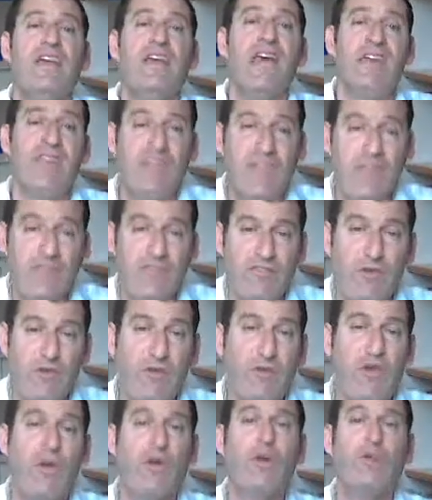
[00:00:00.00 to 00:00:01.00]
and therefore
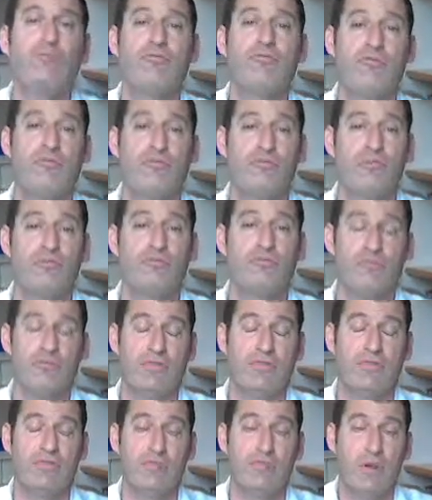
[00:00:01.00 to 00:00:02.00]
we
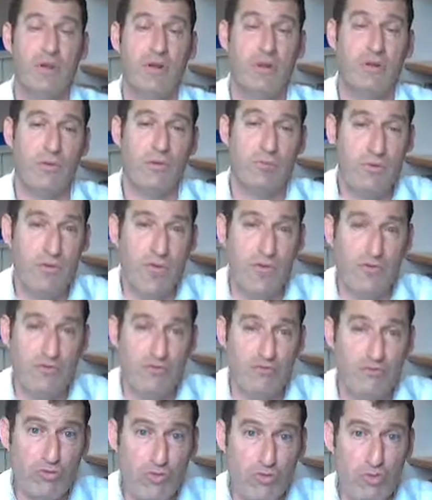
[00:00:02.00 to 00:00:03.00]
don't apply the
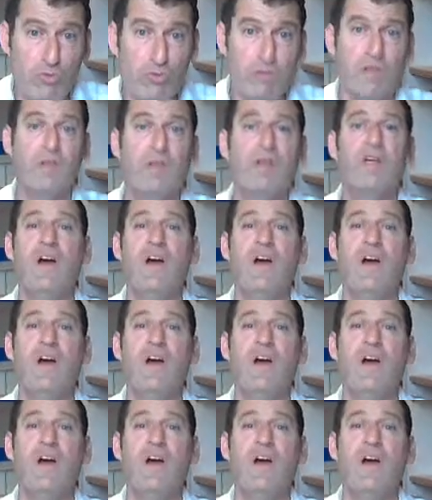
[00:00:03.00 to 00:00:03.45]
rule